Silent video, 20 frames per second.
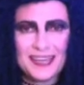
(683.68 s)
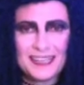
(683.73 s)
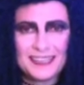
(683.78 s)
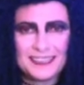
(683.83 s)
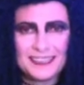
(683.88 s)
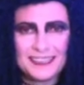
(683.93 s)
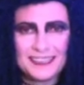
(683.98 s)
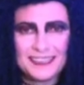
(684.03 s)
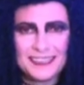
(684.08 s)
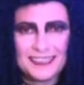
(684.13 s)

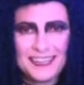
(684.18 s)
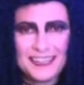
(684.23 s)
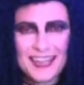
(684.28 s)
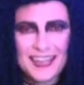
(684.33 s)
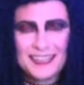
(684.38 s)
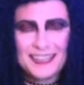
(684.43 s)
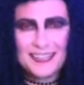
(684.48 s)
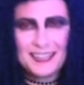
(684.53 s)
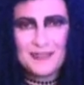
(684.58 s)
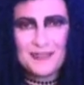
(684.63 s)
that,
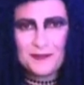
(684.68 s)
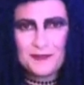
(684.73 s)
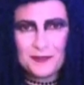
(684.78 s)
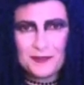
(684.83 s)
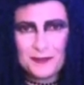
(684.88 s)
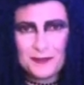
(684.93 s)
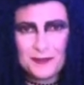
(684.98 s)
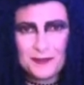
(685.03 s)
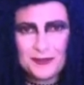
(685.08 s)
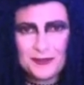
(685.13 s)
I leave
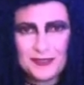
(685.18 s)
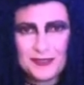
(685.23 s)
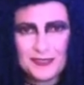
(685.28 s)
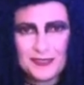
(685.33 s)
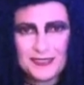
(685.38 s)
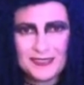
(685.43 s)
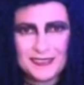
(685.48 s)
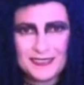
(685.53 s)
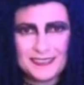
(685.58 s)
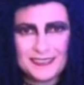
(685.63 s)
you.
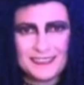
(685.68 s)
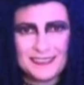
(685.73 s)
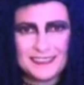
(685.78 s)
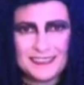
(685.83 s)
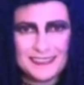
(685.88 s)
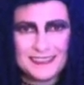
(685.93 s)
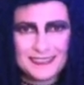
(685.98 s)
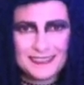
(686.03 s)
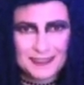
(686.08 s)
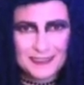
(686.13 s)

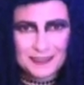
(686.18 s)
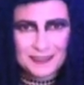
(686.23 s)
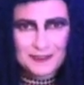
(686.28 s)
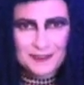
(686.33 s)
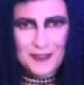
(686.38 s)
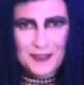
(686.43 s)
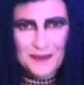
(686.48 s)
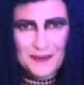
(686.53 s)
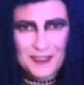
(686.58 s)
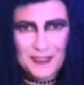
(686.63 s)

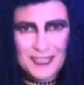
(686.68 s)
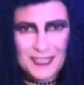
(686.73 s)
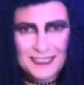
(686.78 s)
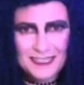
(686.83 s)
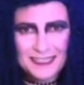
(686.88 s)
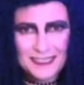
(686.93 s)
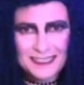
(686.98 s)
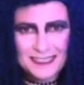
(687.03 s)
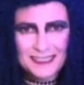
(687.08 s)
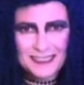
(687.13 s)
From the
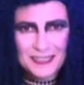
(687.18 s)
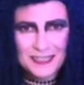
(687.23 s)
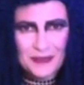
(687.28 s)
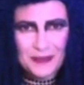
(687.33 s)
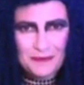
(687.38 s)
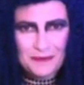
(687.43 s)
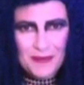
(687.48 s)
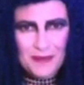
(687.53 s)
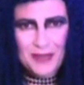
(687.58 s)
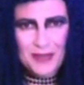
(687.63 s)
dungeon,
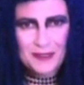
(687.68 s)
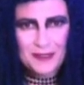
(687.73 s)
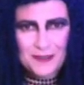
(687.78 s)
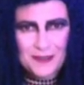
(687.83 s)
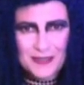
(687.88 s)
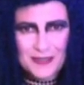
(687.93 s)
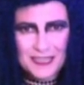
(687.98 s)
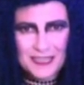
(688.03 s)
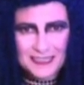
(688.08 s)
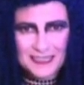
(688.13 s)

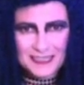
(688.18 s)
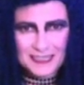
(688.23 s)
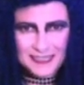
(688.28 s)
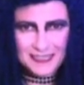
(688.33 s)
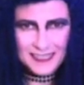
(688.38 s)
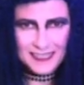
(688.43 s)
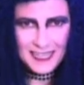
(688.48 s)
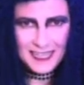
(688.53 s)
Metal Queen.